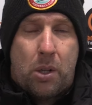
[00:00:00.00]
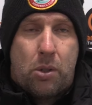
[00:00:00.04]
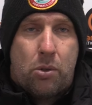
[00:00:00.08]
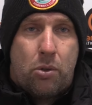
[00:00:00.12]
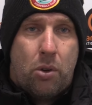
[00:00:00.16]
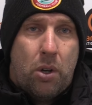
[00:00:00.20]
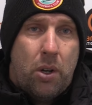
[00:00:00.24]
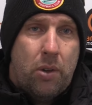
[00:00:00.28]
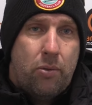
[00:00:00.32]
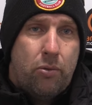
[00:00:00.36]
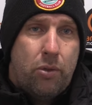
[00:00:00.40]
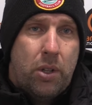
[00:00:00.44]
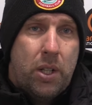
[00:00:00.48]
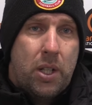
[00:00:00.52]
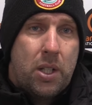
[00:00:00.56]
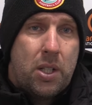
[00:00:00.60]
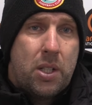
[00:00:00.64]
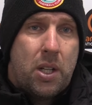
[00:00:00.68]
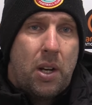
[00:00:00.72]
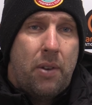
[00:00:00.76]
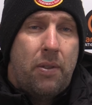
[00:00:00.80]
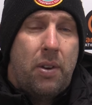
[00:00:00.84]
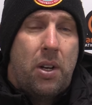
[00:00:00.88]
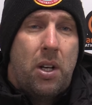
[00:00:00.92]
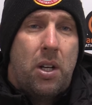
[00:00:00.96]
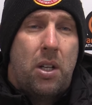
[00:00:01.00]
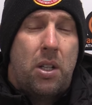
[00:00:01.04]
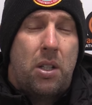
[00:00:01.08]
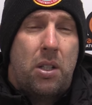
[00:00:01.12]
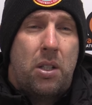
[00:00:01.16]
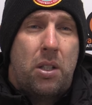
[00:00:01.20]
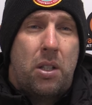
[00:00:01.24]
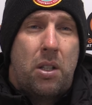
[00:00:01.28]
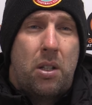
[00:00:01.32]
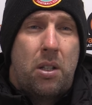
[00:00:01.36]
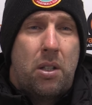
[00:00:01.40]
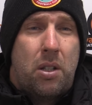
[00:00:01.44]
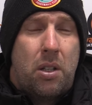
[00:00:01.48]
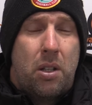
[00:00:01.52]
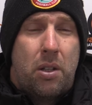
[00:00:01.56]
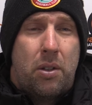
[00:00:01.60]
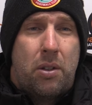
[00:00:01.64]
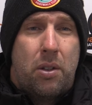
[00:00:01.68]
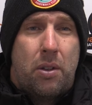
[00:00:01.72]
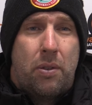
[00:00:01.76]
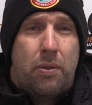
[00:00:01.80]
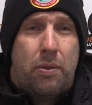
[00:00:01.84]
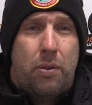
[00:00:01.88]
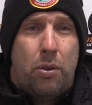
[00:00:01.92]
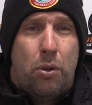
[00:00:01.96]
try and rediscover the, the,
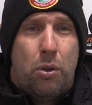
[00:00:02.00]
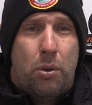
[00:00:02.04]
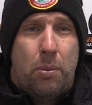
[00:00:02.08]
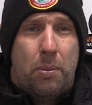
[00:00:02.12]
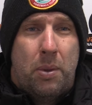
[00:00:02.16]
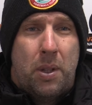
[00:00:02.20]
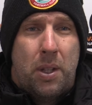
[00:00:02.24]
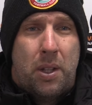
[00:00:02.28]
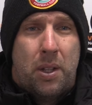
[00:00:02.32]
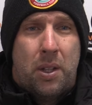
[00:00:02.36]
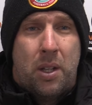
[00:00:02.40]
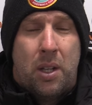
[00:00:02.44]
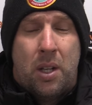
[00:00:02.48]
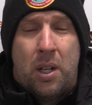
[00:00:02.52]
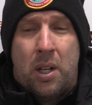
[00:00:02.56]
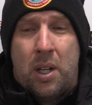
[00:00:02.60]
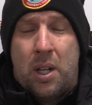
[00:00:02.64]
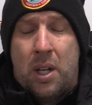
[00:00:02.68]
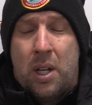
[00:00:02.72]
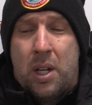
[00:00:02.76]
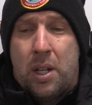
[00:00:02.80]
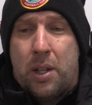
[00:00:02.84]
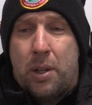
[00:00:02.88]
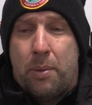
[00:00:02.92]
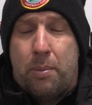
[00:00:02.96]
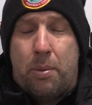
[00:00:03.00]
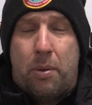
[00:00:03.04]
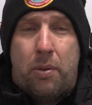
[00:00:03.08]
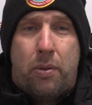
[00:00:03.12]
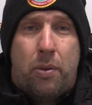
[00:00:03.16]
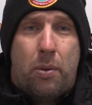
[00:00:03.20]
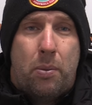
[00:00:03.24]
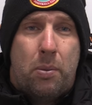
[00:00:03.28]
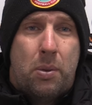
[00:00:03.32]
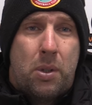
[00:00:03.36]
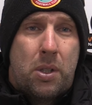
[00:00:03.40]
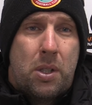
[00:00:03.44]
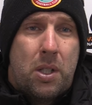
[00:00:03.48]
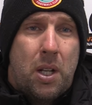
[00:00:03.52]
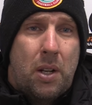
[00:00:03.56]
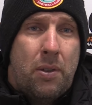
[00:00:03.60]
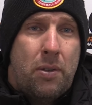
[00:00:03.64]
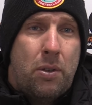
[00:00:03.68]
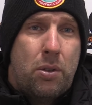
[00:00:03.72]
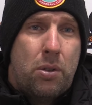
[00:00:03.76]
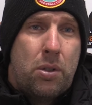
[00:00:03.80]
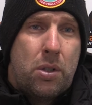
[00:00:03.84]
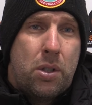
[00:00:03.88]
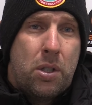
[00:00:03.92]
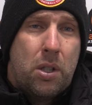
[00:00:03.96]
the, form and the performance
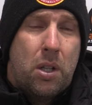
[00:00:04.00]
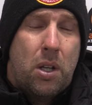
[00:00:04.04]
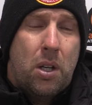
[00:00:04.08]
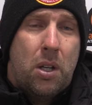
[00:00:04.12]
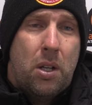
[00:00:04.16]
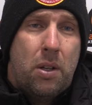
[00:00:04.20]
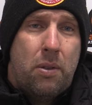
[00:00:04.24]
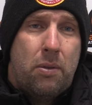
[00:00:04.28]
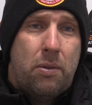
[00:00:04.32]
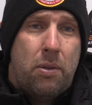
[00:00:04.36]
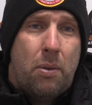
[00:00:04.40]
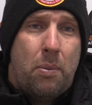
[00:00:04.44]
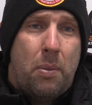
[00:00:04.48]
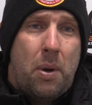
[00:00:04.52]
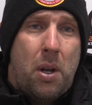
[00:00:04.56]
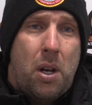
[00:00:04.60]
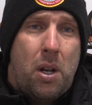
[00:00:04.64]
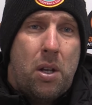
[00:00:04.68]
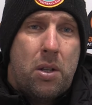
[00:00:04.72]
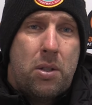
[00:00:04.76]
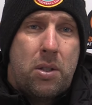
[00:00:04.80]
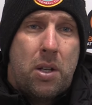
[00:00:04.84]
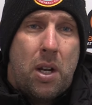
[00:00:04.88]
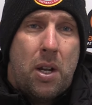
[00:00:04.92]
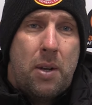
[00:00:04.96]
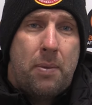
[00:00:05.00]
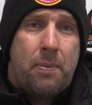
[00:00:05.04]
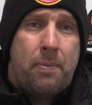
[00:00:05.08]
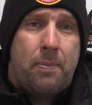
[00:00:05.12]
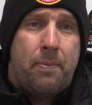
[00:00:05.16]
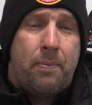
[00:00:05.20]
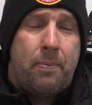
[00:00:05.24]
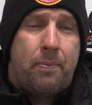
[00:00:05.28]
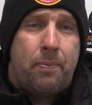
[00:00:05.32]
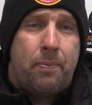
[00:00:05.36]
levels uh, from our last game.